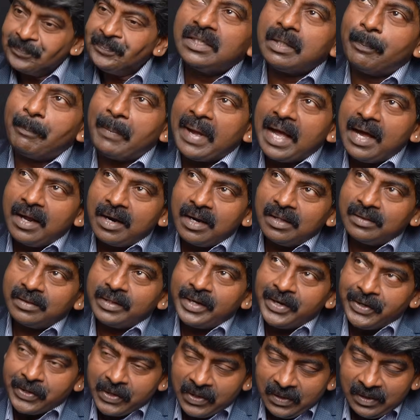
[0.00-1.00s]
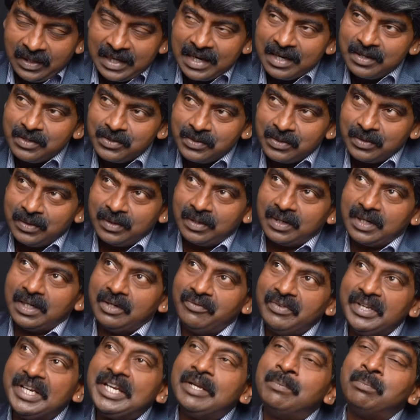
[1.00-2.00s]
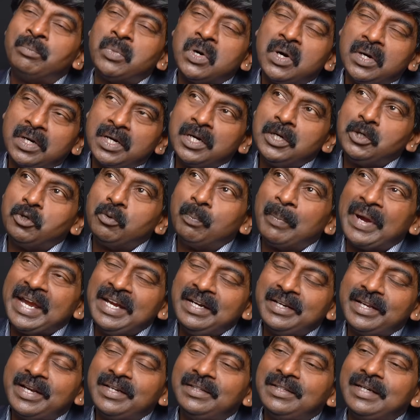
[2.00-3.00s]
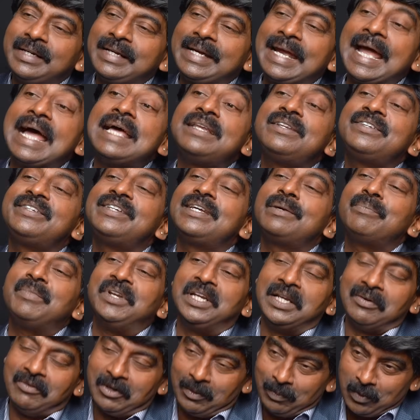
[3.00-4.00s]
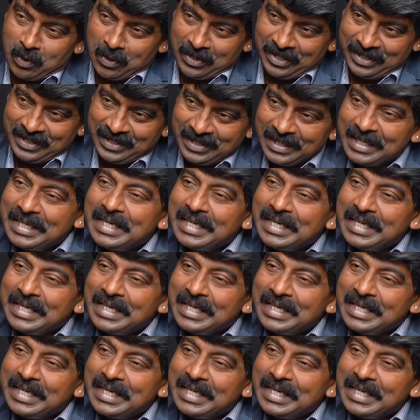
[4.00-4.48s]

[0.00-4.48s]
The parathyroid glands are very important to maintain the calcium in our body.